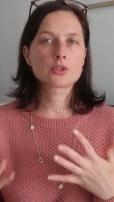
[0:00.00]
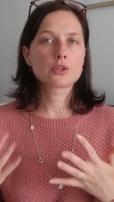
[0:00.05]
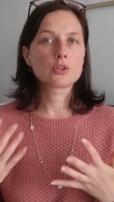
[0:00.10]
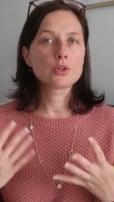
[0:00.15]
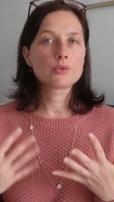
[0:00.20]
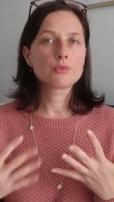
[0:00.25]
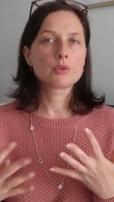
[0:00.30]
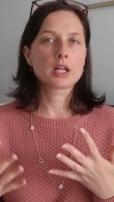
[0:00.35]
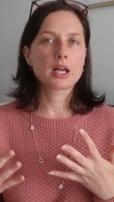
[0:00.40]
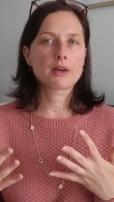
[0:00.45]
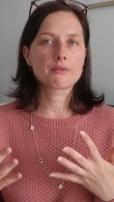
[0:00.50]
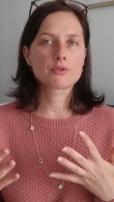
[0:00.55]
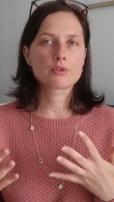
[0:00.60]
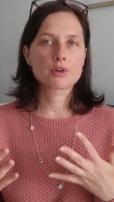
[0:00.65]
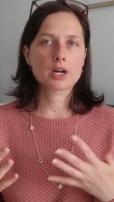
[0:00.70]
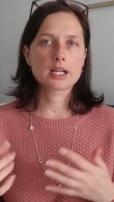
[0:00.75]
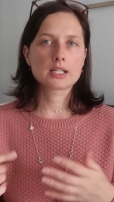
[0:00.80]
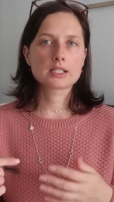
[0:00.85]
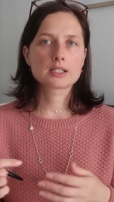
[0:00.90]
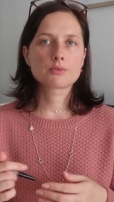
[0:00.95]
So you will have
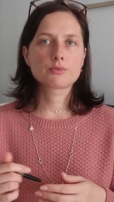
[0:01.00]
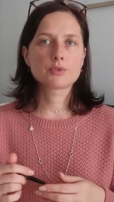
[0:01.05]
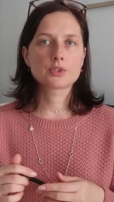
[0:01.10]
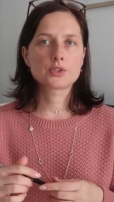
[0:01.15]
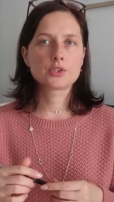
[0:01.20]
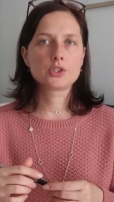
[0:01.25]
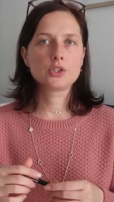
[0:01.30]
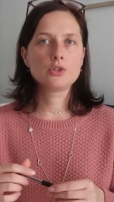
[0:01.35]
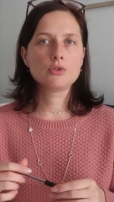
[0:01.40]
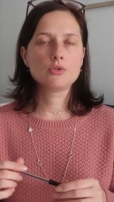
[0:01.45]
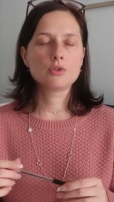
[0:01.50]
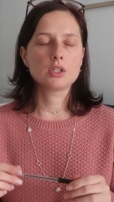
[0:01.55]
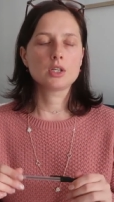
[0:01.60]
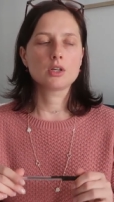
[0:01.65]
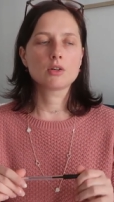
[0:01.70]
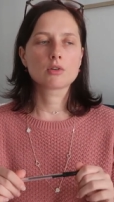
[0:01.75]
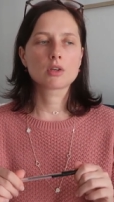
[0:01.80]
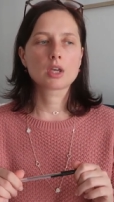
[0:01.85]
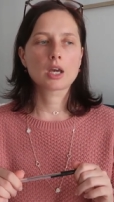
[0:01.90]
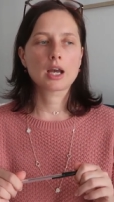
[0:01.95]
grades with
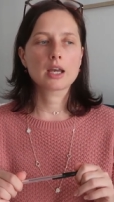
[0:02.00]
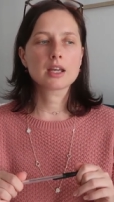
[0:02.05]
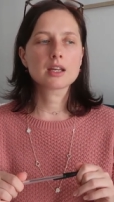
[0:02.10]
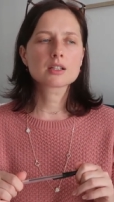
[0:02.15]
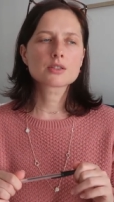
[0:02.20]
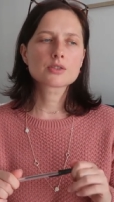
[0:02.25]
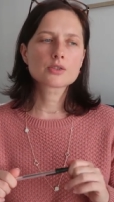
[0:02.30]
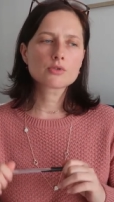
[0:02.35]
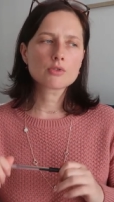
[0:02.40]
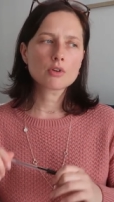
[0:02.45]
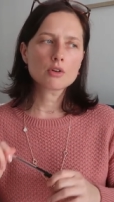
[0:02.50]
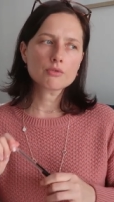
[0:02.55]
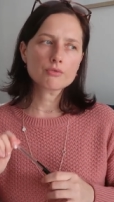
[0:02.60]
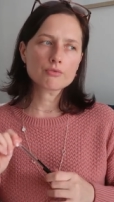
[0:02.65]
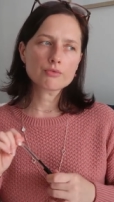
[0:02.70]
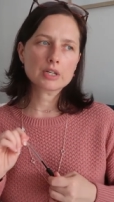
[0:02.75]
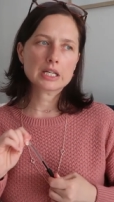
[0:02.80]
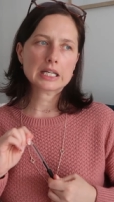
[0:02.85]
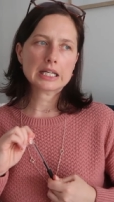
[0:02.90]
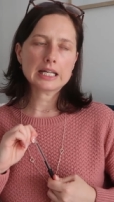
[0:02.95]
uni. Okay, it's not
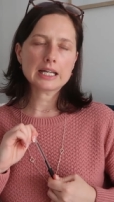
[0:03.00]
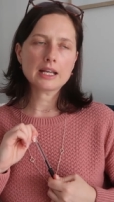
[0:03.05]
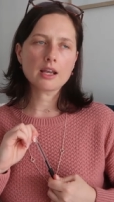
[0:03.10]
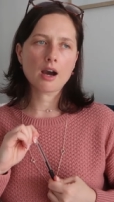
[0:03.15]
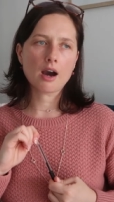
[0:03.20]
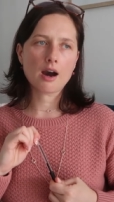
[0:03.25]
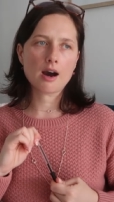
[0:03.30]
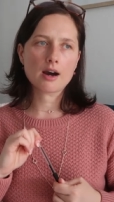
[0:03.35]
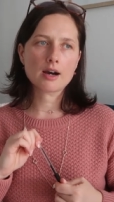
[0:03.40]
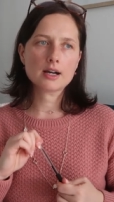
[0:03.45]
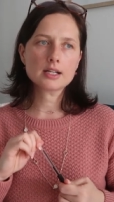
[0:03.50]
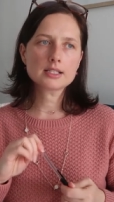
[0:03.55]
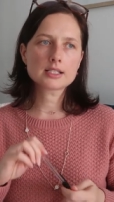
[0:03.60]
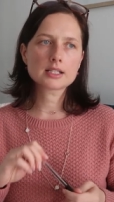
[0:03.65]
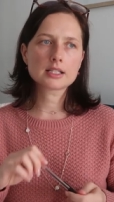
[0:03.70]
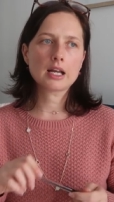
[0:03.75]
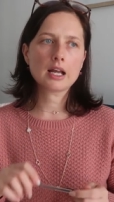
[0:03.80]
really hard.